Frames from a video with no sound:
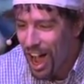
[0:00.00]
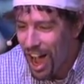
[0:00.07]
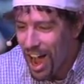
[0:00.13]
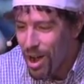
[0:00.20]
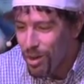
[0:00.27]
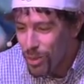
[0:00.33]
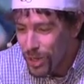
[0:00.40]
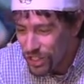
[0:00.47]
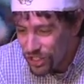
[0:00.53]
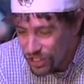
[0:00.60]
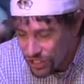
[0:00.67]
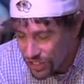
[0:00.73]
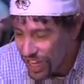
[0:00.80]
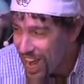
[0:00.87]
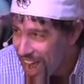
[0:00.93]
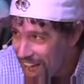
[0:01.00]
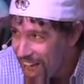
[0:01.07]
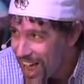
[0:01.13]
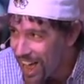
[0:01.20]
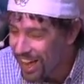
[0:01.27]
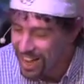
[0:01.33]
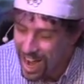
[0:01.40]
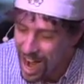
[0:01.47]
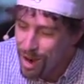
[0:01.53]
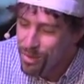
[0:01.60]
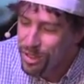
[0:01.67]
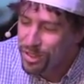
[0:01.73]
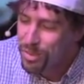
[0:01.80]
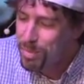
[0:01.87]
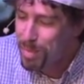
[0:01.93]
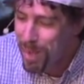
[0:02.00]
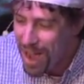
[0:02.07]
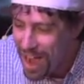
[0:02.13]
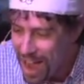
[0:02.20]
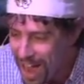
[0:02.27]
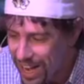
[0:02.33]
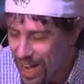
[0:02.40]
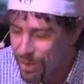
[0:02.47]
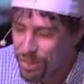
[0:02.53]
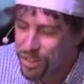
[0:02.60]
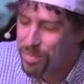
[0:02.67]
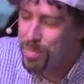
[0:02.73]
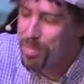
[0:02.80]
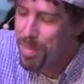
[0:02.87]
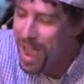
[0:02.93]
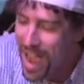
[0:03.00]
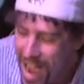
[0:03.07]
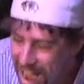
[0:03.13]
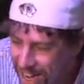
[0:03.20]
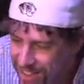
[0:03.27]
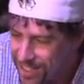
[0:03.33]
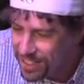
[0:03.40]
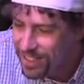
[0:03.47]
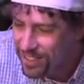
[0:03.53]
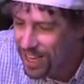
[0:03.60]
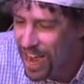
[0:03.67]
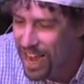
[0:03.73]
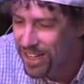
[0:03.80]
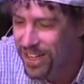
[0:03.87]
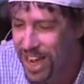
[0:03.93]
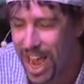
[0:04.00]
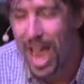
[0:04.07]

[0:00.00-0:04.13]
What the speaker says: I was sad. I was mad. I was mad that this had to